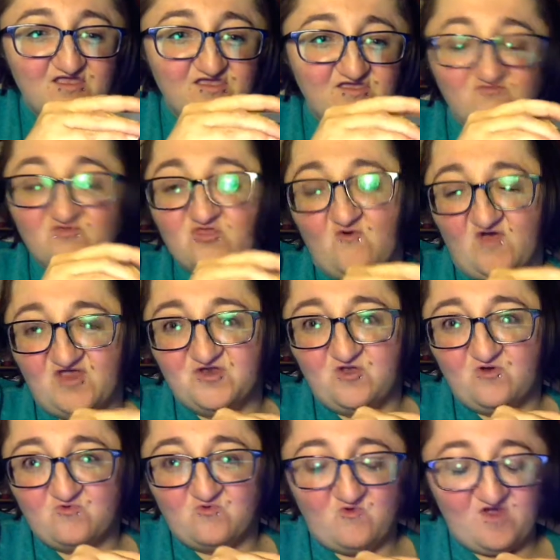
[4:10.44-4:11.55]
Even though I
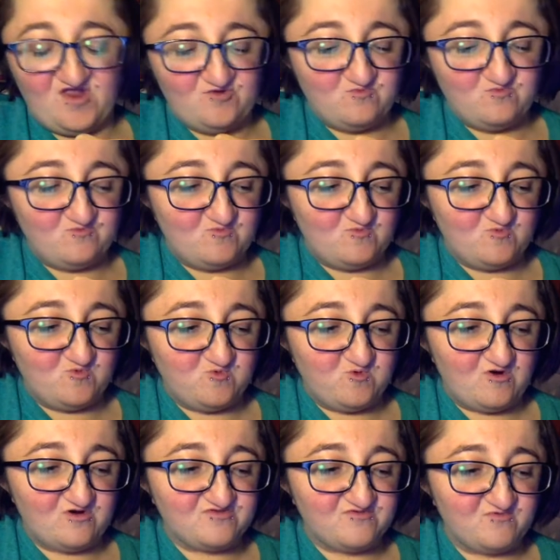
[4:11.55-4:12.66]
know Gwen
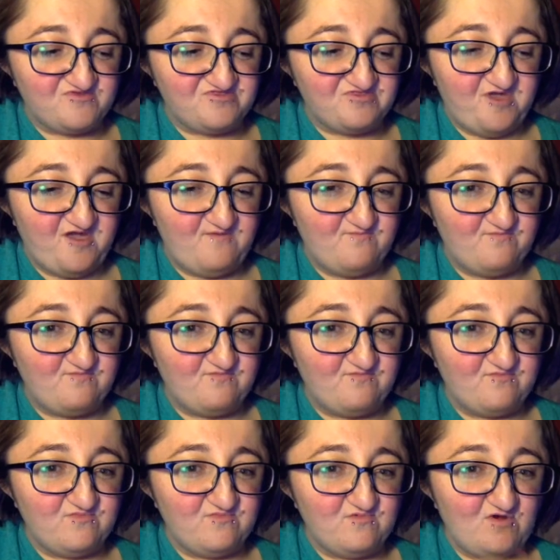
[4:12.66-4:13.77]
worked with them
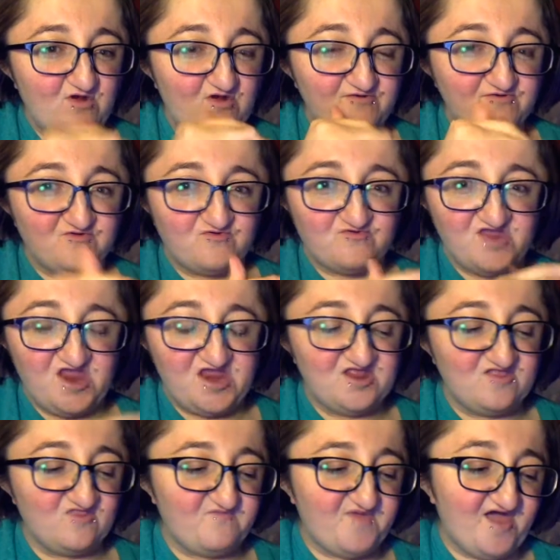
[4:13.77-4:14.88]
on
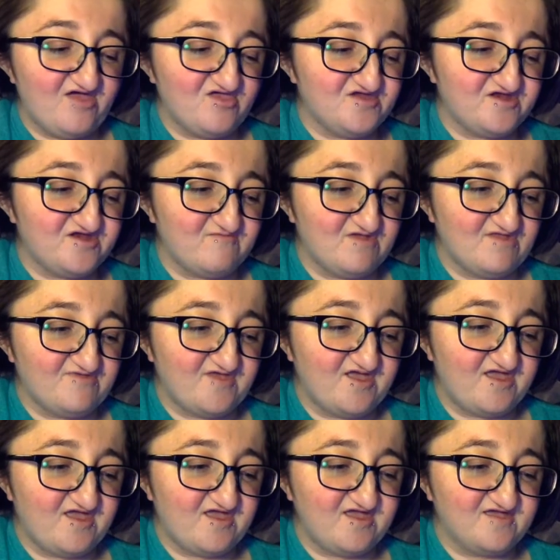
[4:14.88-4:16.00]
creating the palette and
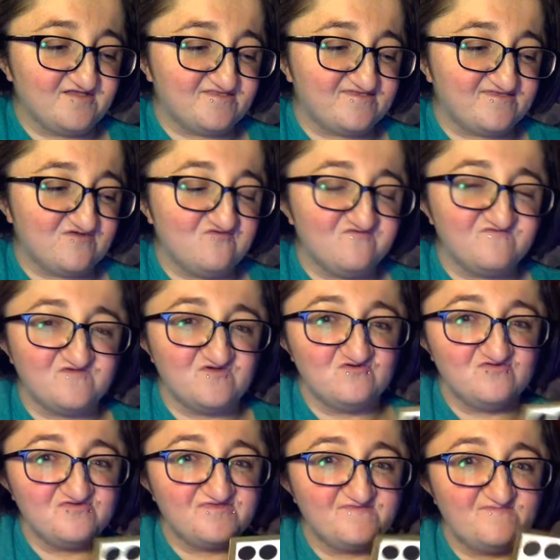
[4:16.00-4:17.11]
everything, it still
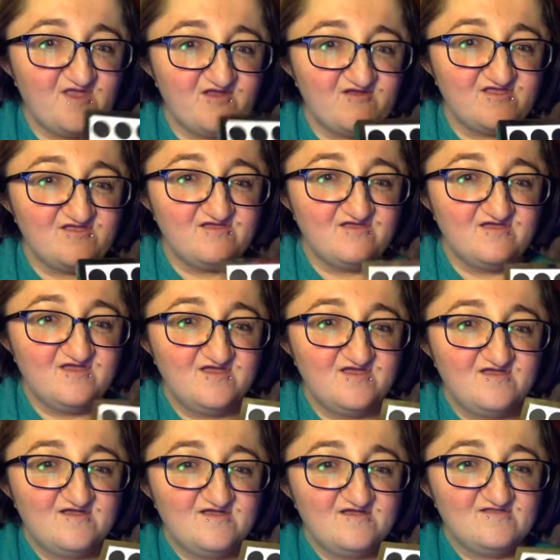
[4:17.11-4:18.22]
feels very
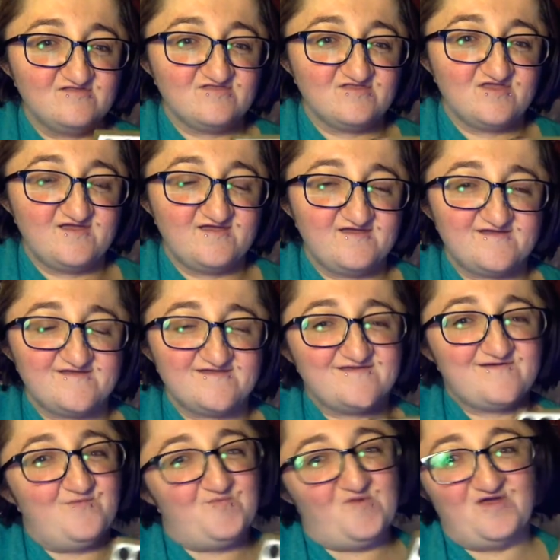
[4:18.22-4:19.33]

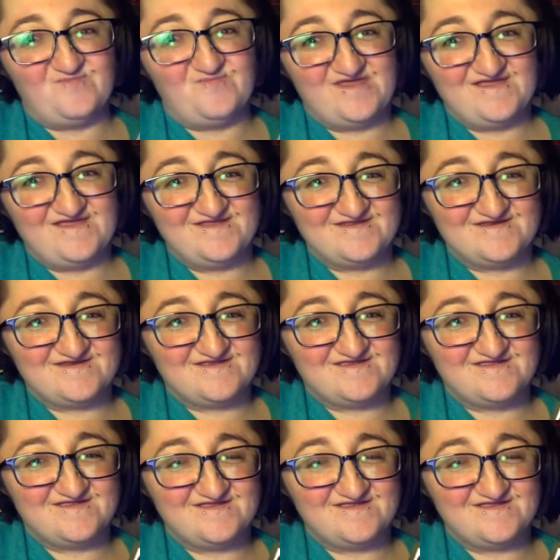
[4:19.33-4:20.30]
come on, man.